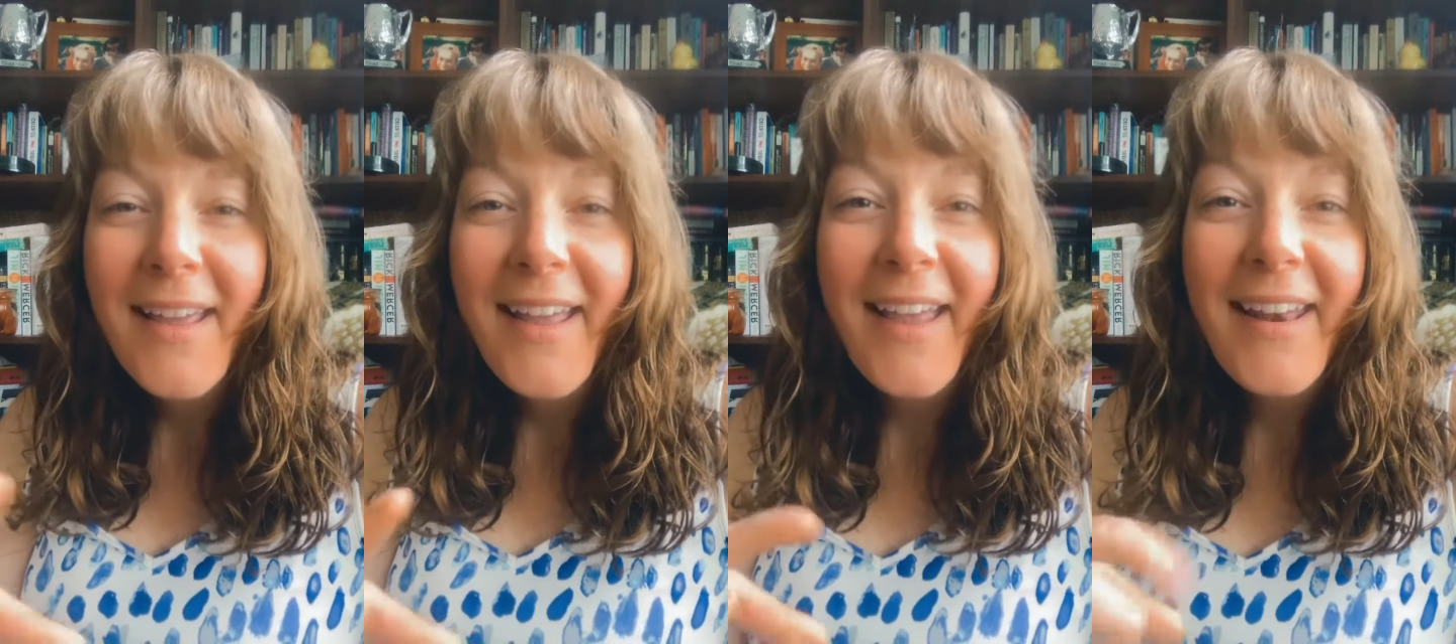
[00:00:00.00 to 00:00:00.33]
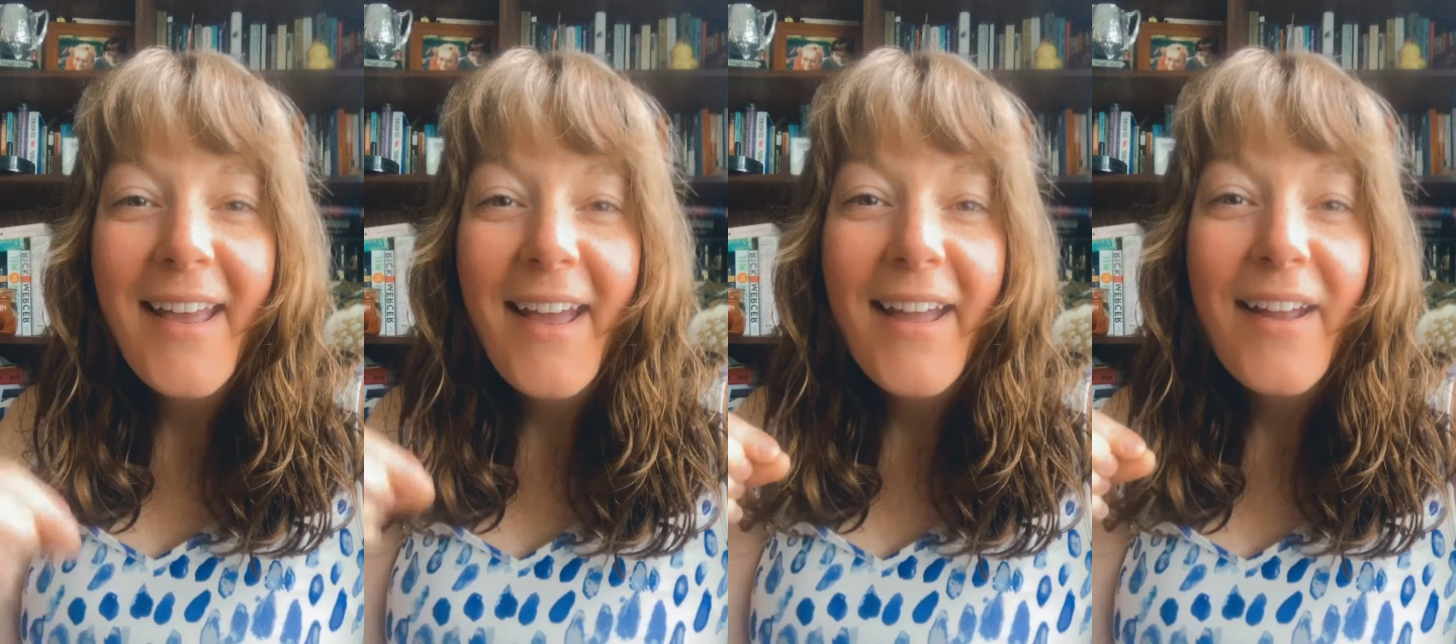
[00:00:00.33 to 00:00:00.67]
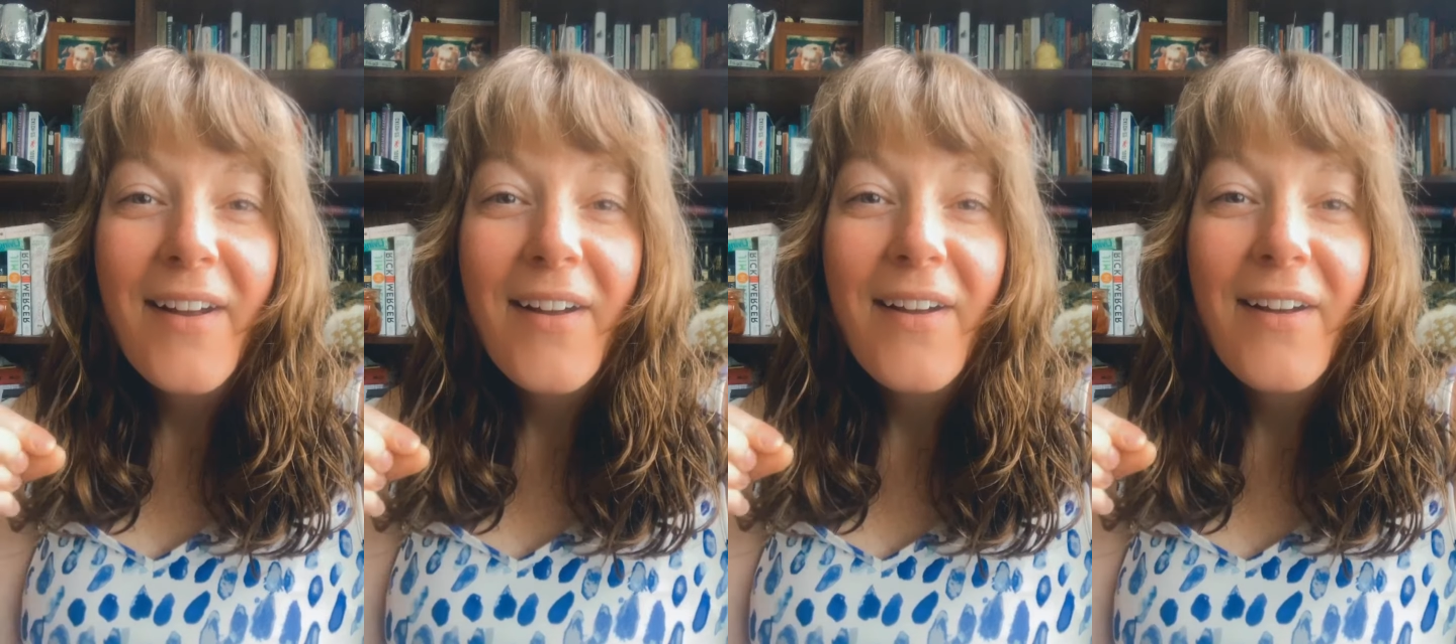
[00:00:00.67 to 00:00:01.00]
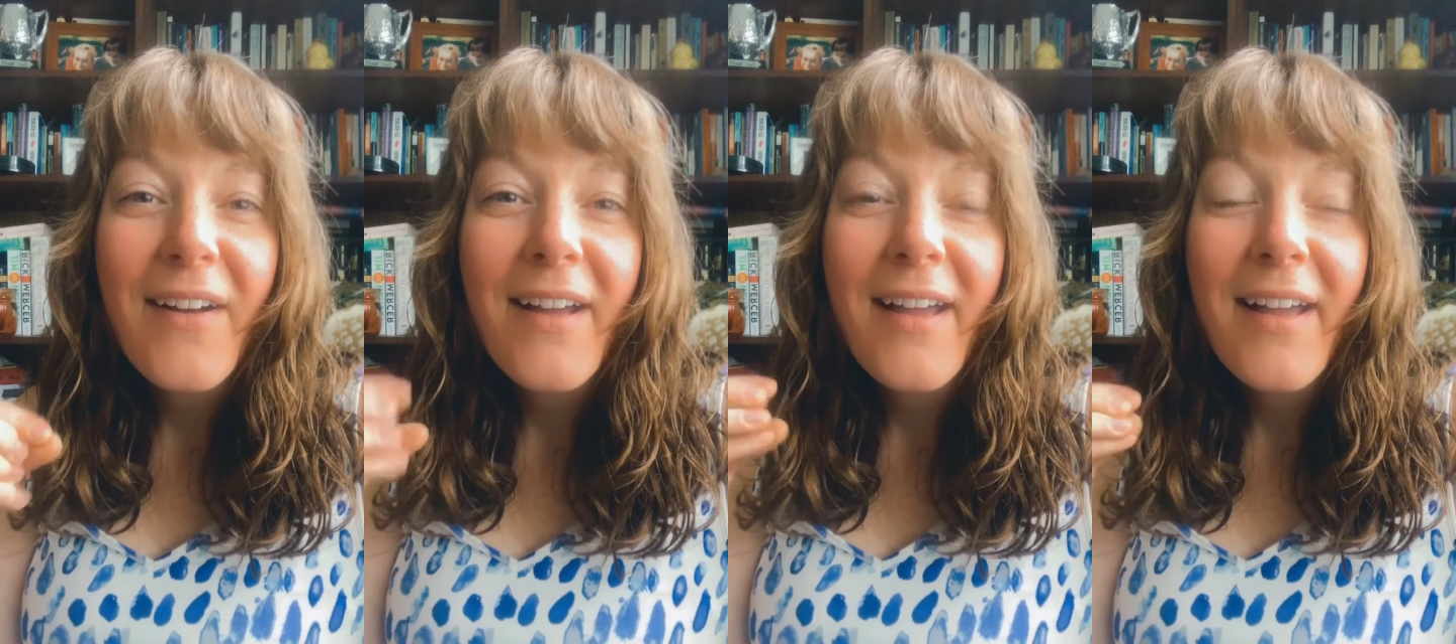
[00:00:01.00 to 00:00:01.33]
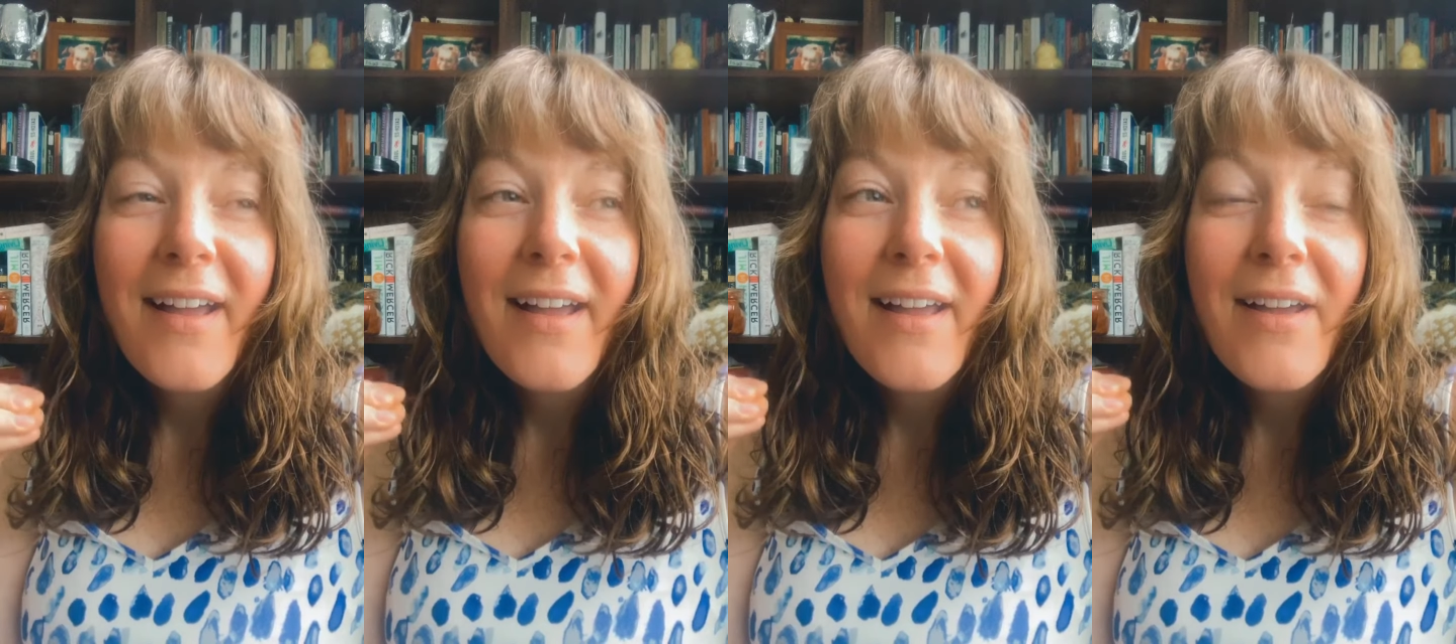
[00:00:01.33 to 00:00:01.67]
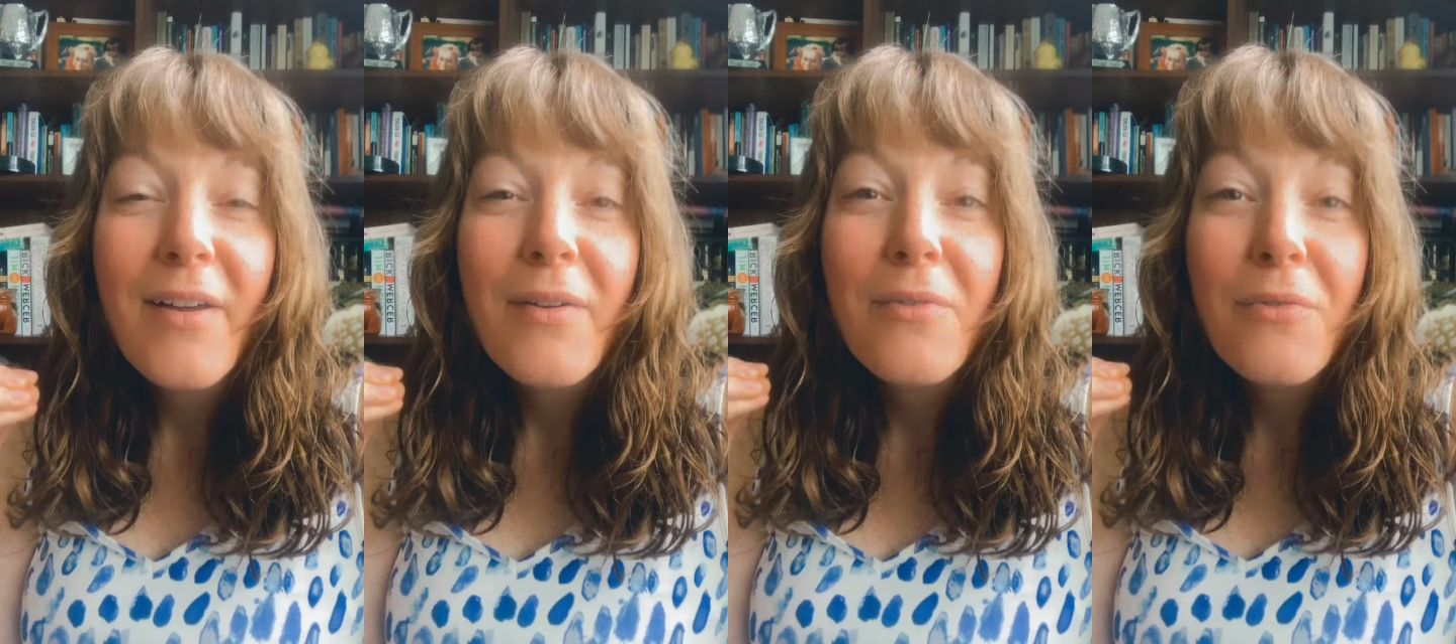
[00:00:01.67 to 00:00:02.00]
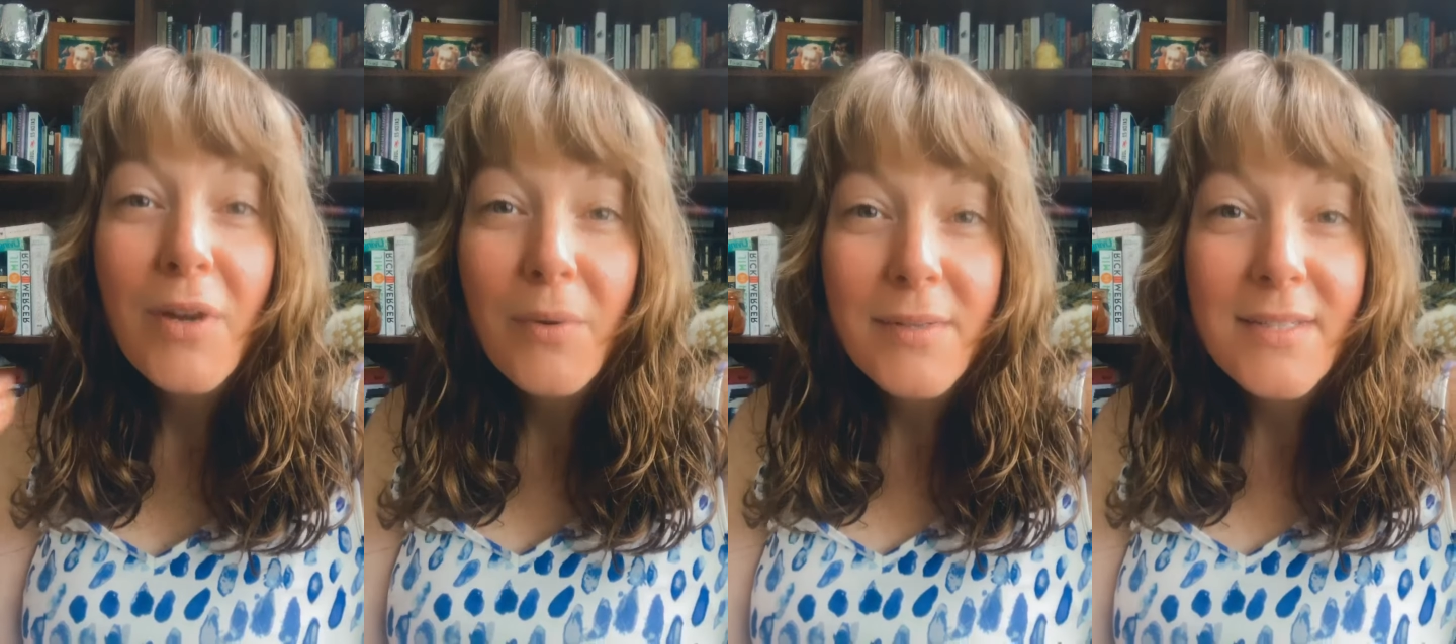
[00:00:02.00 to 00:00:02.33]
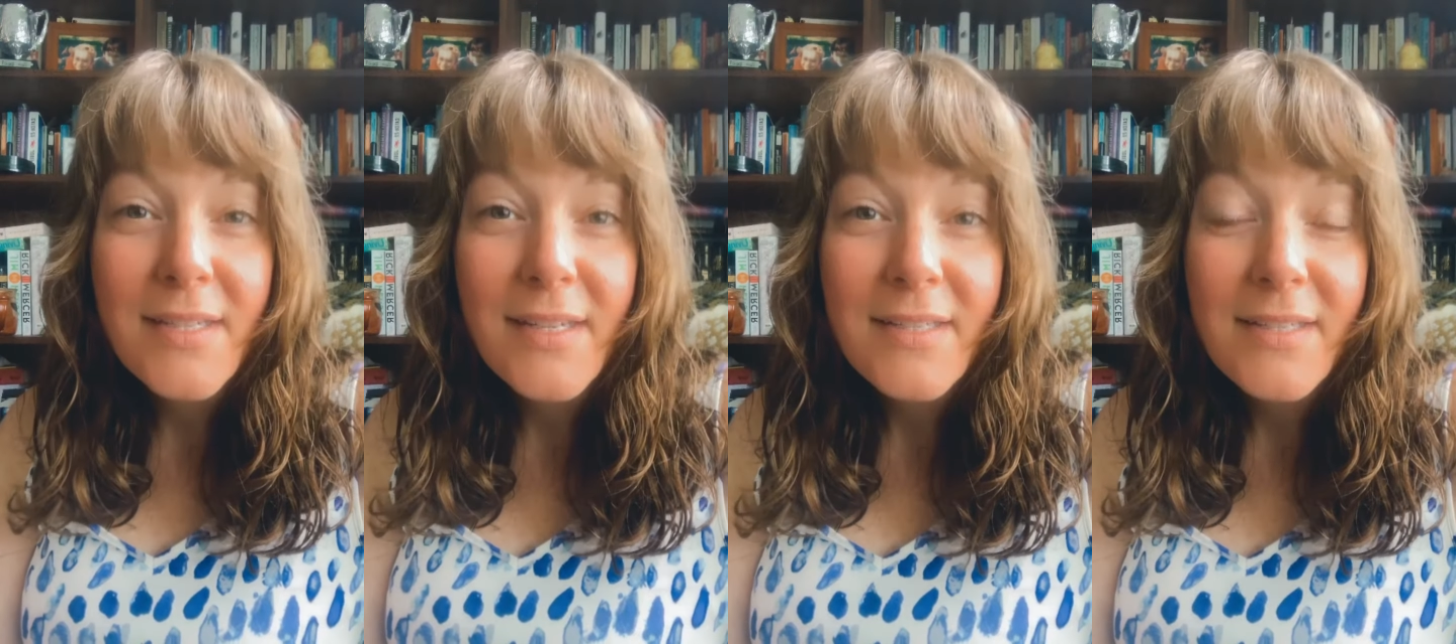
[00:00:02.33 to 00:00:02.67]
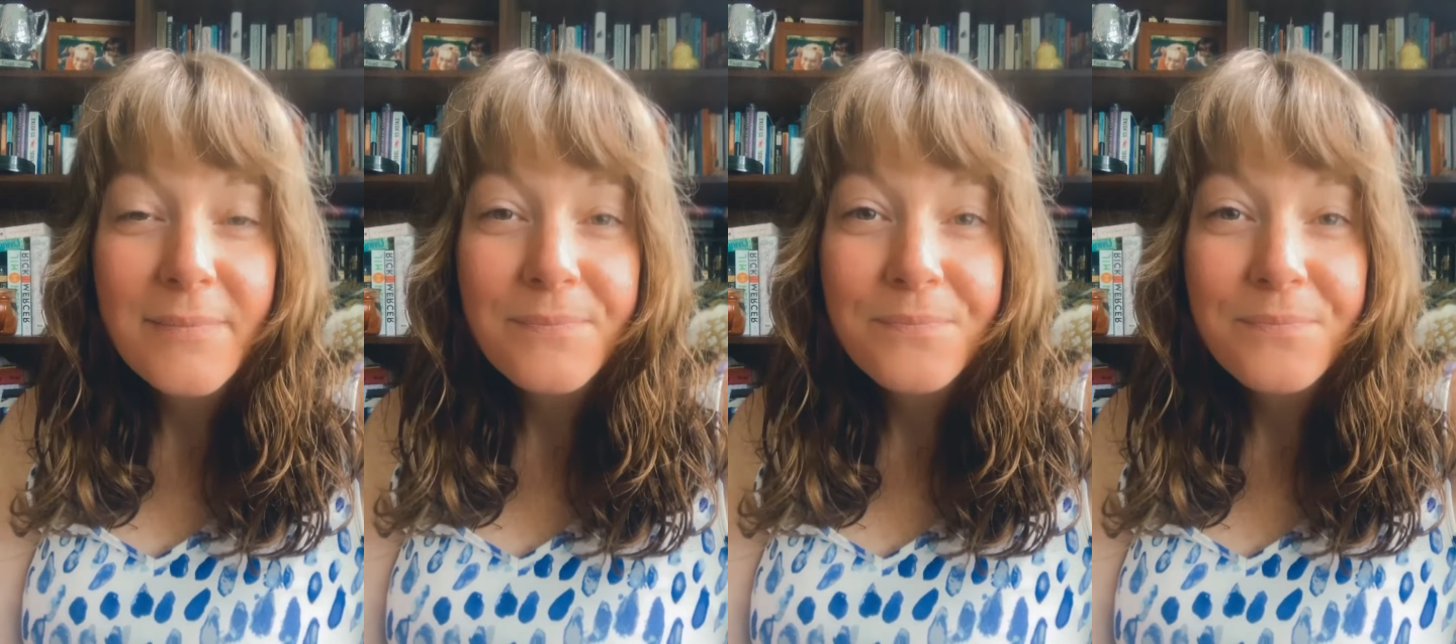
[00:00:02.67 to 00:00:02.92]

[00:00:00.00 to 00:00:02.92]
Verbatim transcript: and higher uh, frequencies.